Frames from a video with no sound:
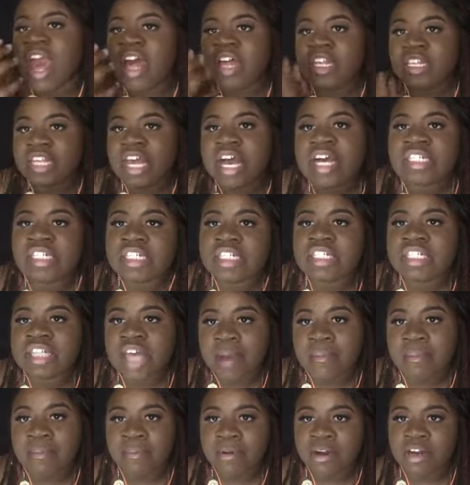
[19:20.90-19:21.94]
that's the
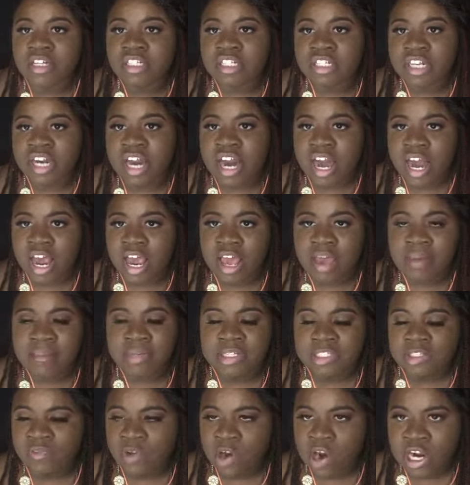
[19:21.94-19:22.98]
type of person that I am
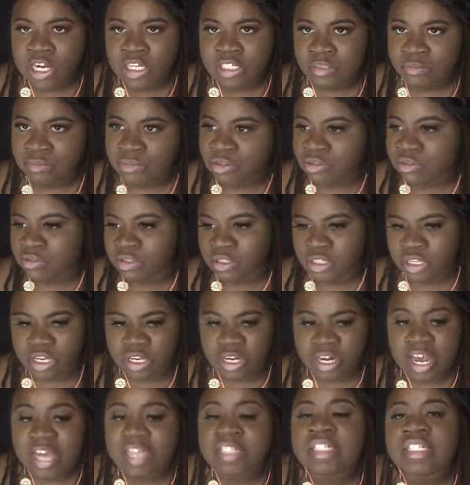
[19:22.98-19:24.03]
as far as music.
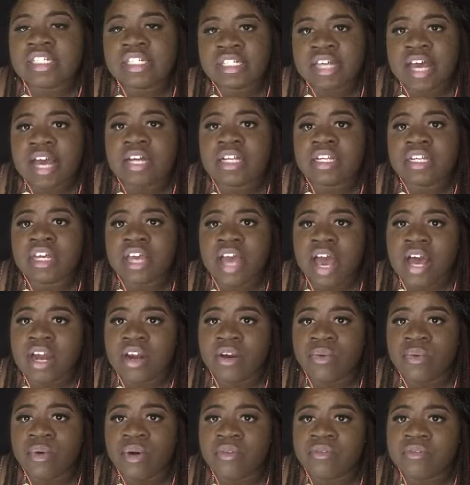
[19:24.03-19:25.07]
That's exactly kind
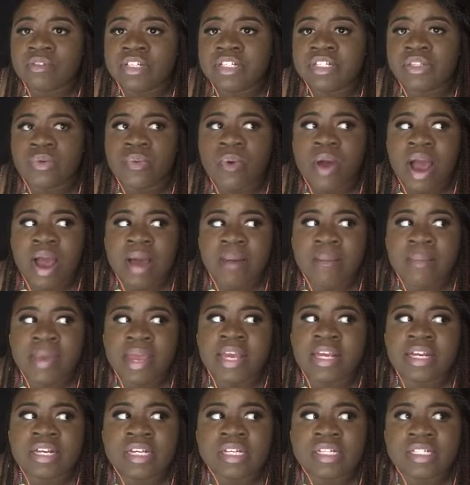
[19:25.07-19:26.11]
of one reason why I
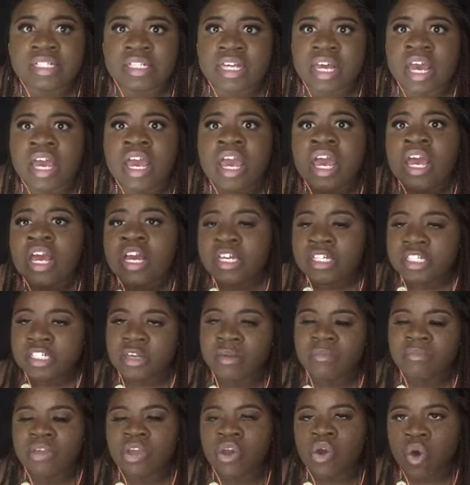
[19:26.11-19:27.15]
made this, like,
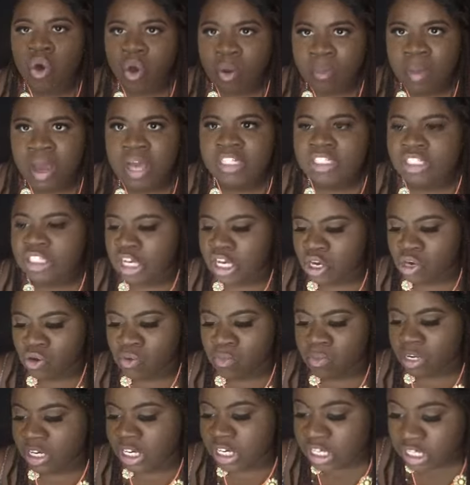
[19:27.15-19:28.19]
something go on my channel.
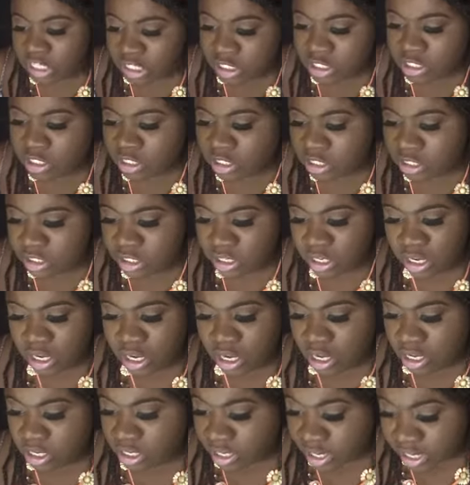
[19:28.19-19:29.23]
But
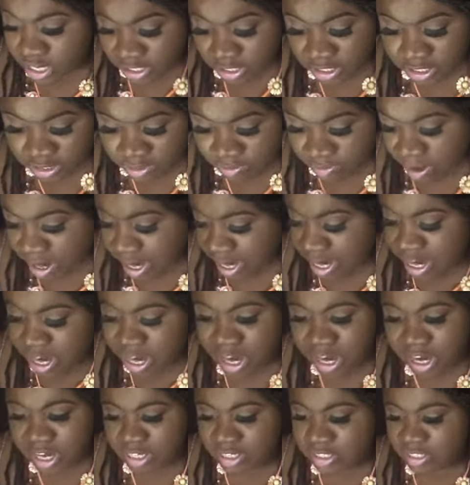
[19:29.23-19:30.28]
this right
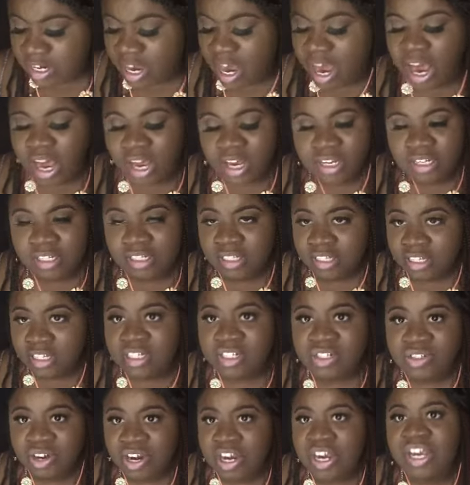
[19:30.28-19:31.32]
here
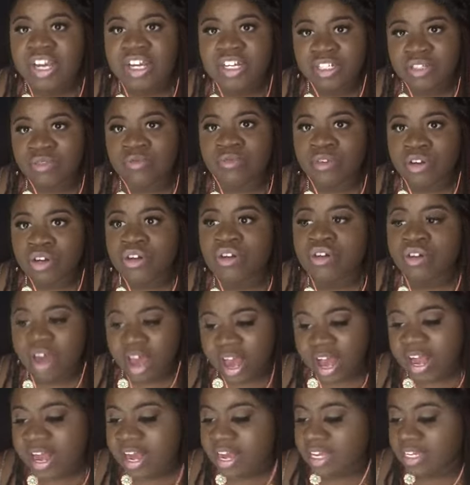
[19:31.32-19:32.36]
is real
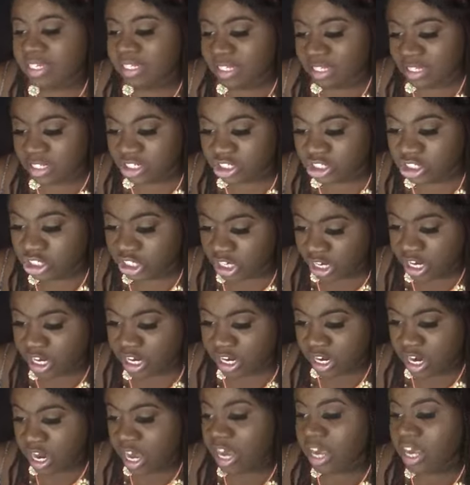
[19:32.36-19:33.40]
ass shit.
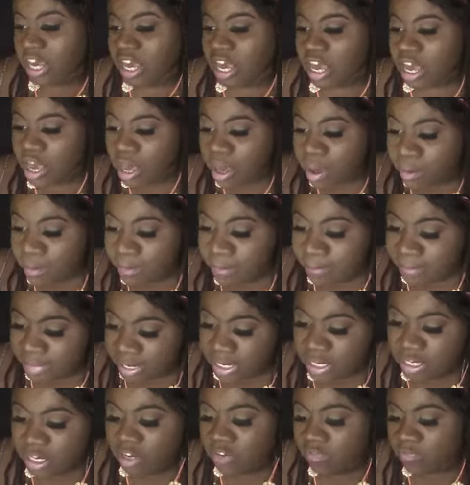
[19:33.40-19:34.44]
Like,
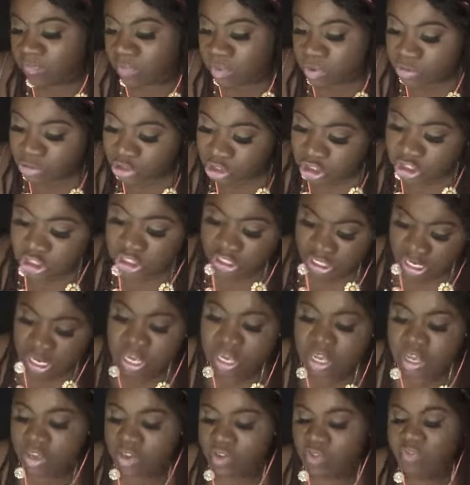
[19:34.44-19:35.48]
meaningful shit.
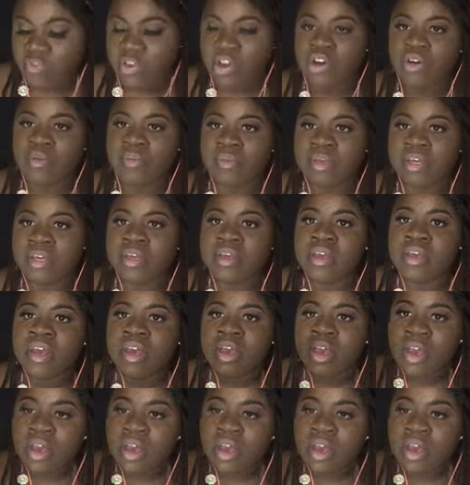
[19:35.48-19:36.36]
You feel me?